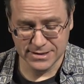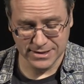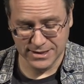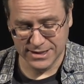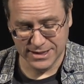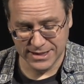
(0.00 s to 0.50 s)

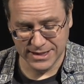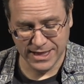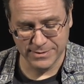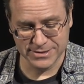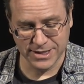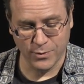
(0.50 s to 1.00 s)
And
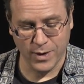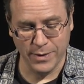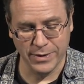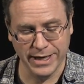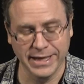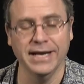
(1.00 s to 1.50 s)
I was like, why
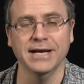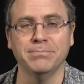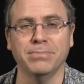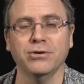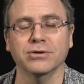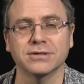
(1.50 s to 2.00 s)
would I get in a
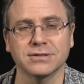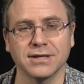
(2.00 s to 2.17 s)
boat?